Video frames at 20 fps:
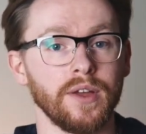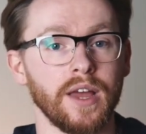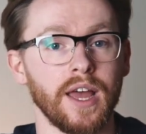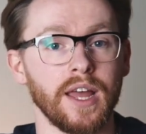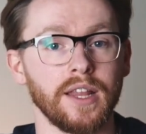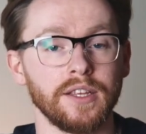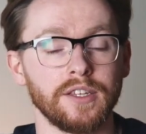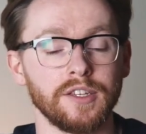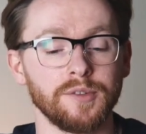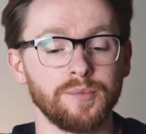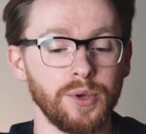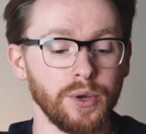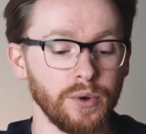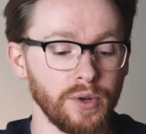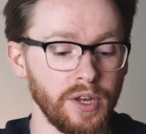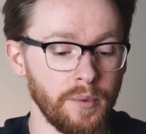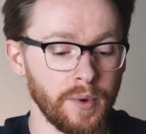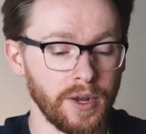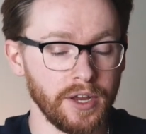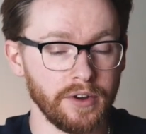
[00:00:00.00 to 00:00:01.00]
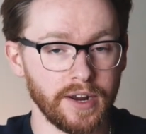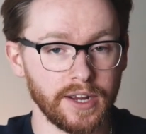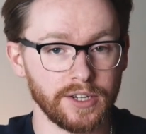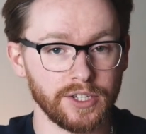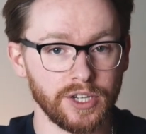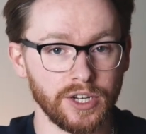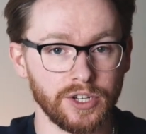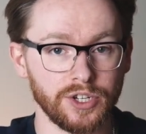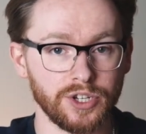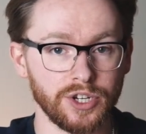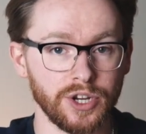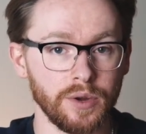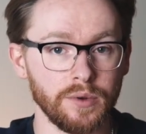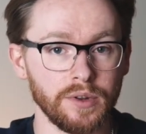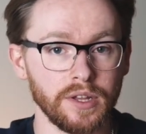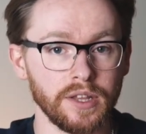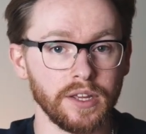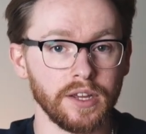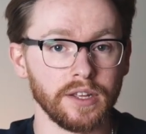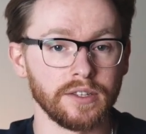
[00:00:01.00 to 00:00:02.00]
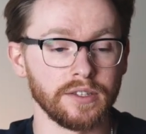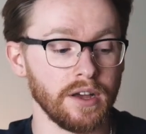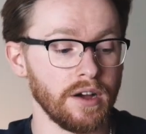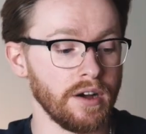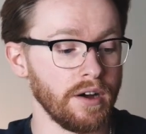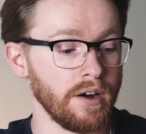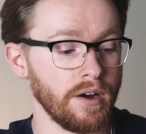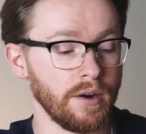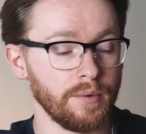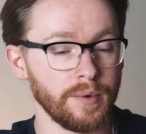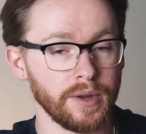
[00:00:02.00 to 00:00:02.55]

And this is purely when you're actually tuning the guitar,